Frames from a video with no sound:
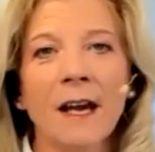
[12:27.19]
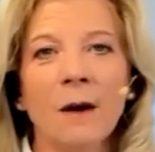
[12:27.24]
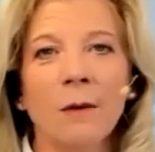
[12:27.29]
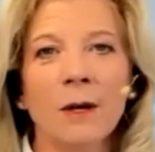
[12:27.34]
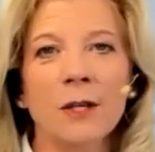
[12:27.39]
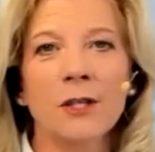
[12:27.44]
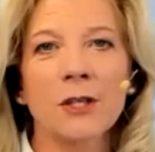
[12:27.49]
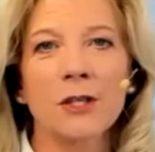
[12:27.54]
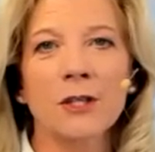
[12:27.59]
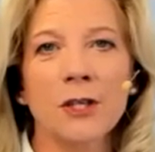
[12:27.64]

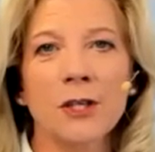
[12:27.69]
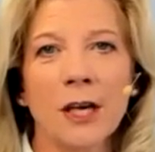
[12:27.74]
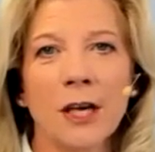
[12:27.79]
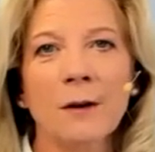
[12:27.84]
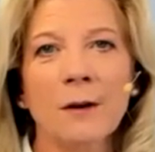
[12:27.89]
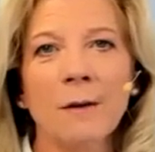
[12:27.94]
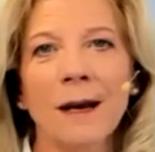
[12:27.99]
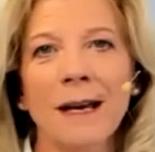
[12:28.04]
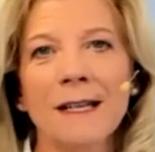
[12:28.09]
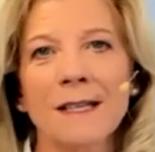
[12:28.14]
which
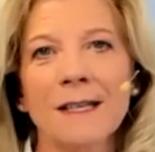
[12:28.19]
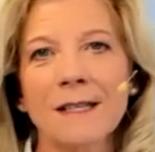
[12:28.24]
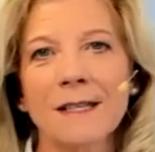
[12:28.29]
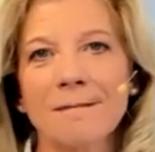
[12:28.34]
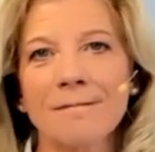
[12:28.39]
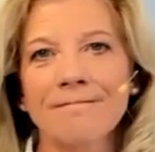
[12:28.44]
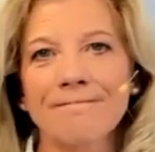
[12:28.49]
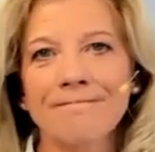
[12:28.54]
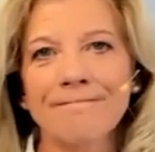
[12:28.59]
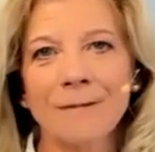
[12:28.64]

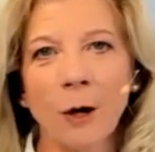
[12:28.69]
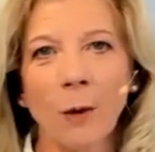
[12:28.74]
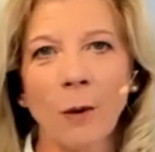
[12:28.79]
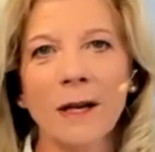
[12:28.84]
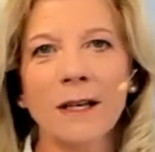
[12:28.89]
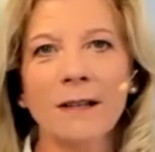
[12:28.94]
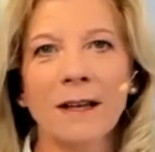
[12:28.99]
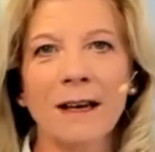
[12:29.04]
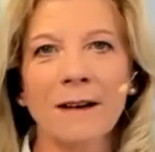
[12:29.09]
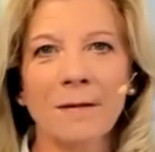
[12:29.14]
generates mm,
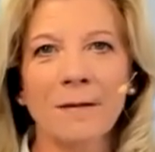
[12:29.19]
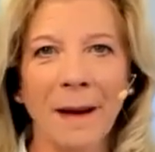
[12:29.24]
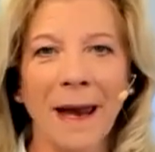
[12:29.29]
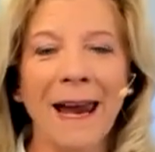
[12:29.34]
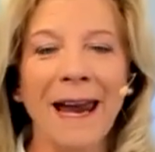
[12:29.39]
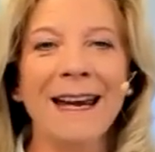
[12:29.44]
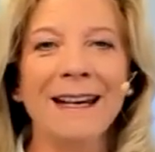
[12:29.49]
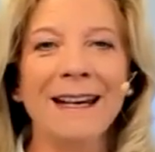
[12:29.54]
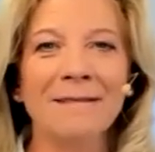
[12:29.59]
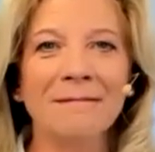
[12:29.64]
quite a lot of
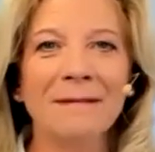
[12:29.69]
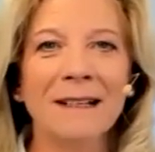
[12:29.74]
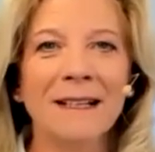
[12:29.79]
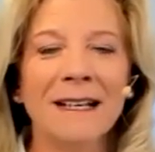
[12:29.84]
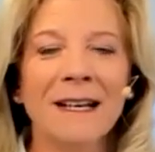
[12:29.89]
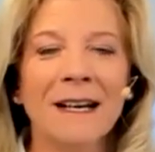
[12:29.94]
pain.